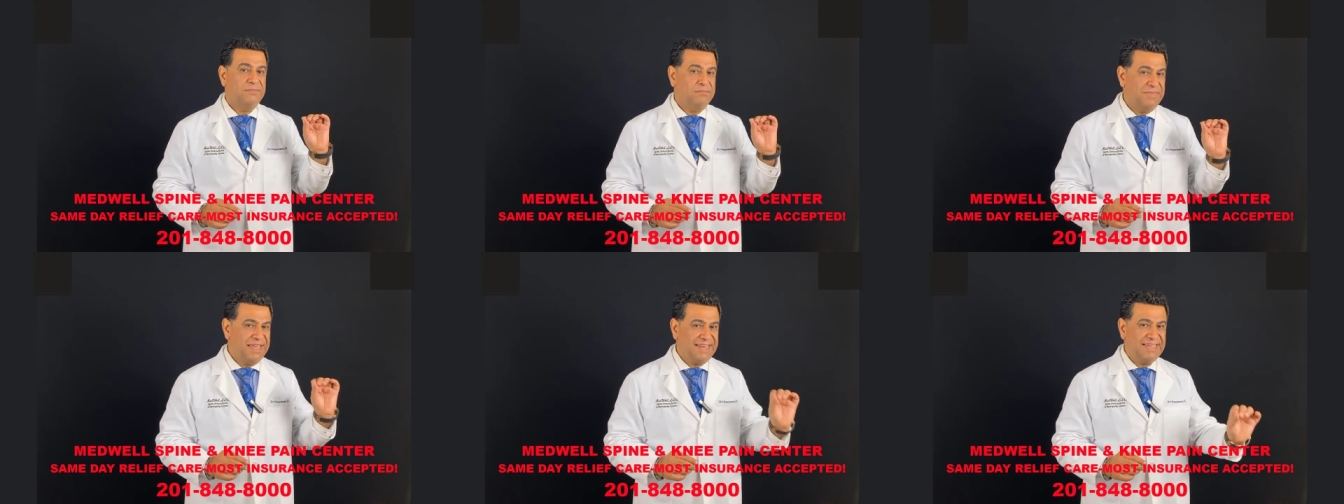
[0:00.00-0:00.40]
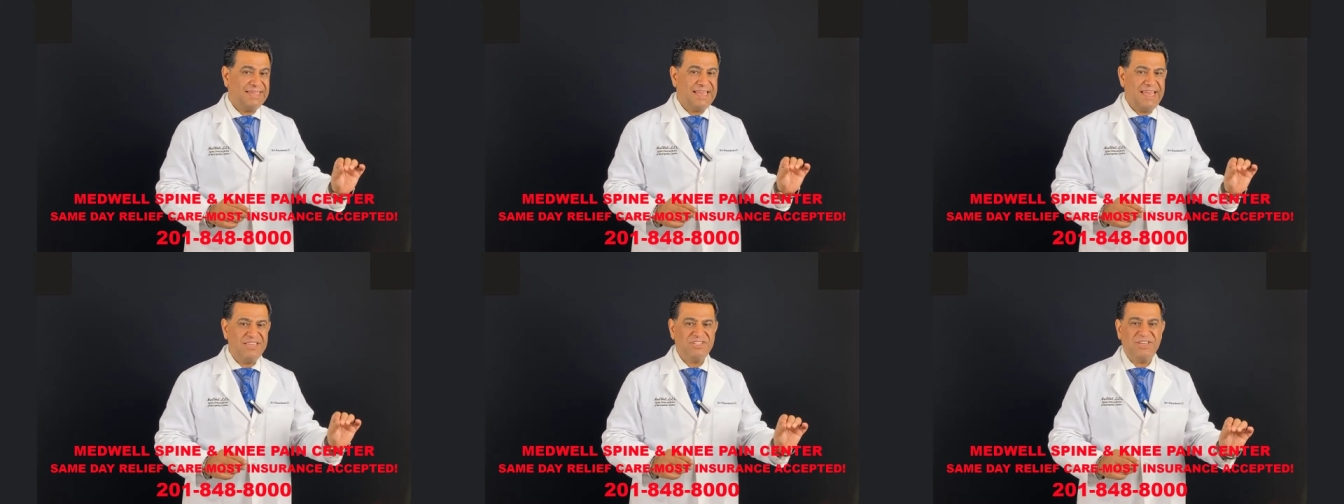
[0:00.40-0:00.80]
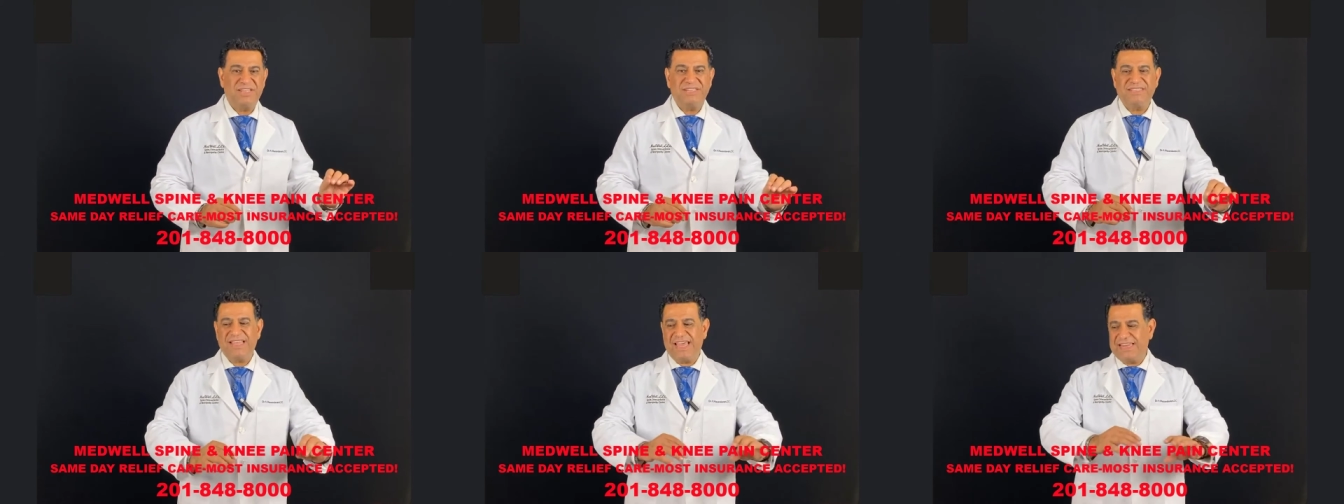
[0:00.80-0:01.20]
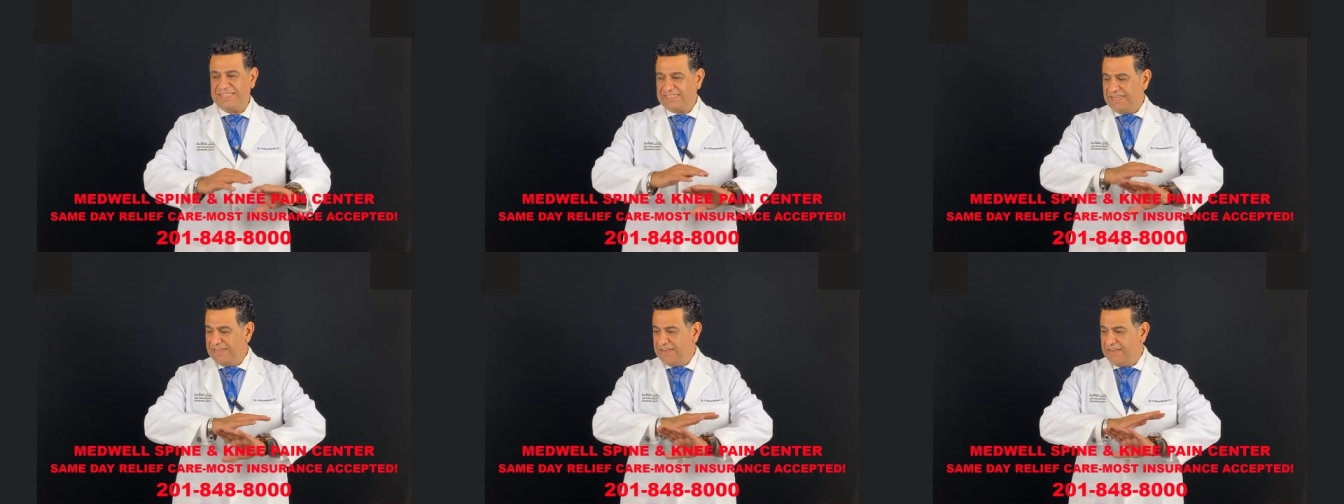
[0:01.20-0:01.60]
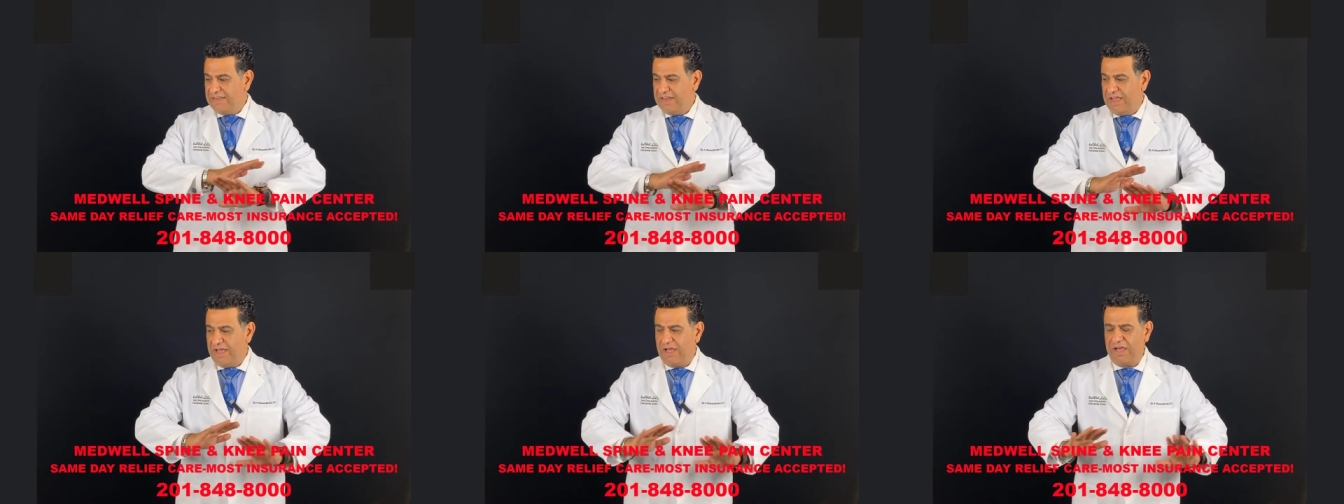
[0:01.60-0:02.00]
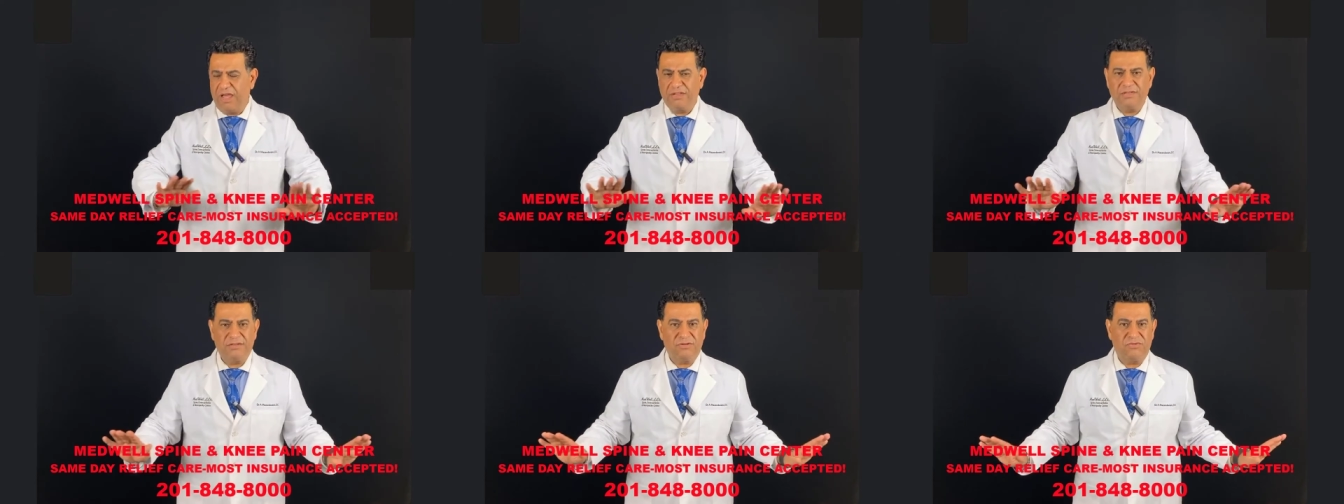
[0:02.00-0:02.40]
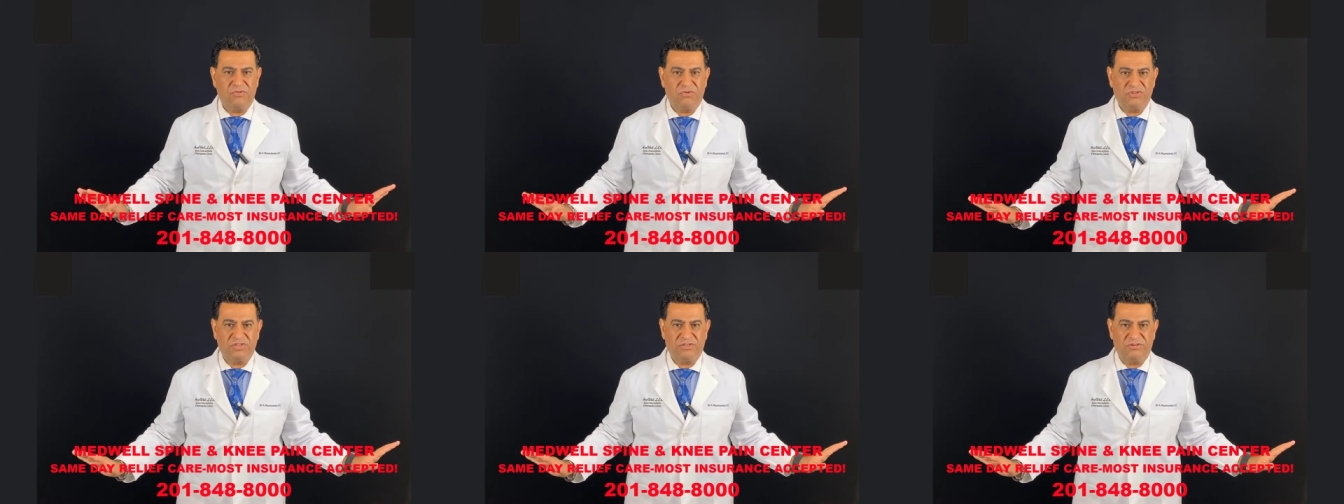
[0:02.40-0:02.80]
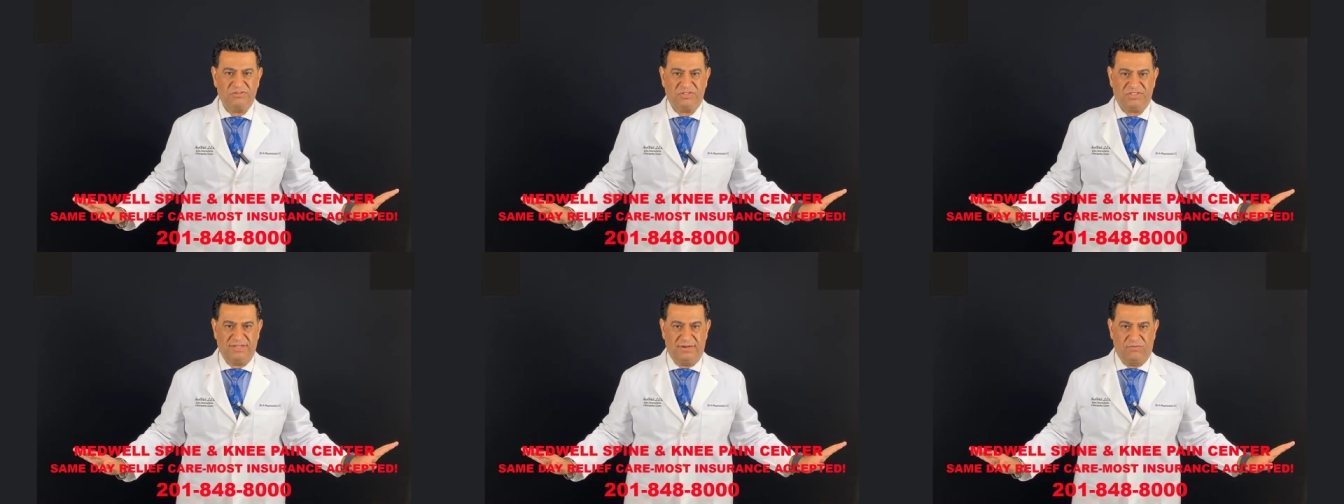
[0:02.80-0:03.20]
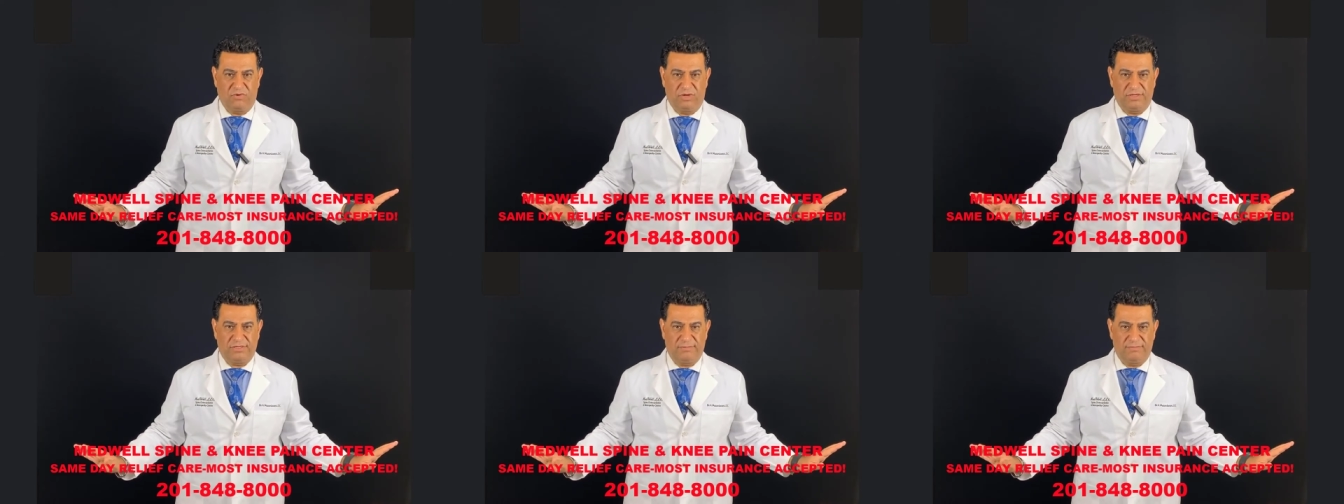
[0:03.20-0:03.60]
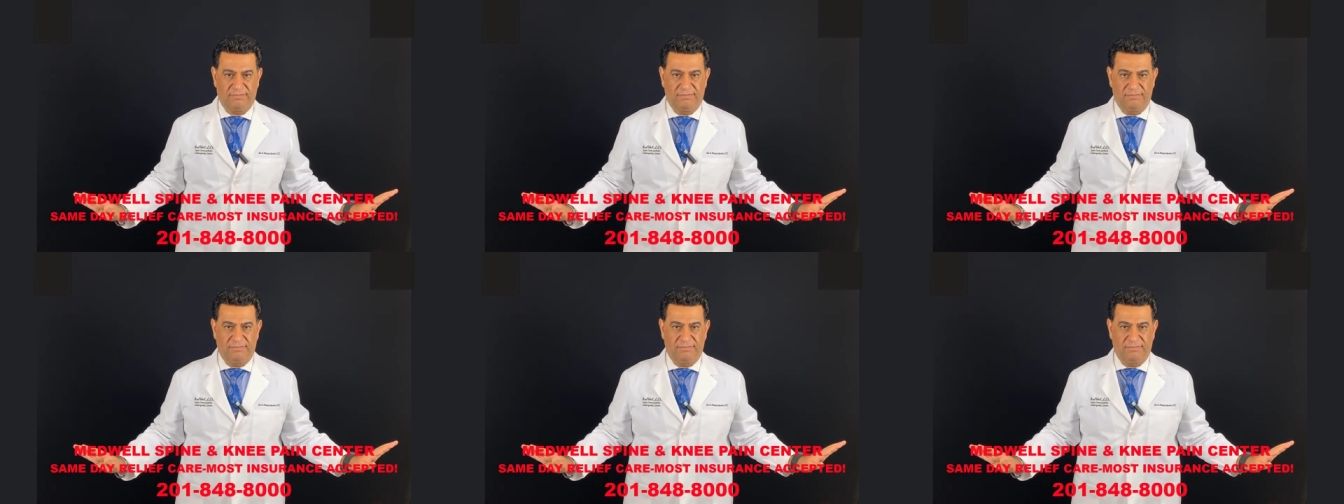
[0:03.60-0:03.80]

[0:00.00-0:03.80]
medication that is non-corticosteroid.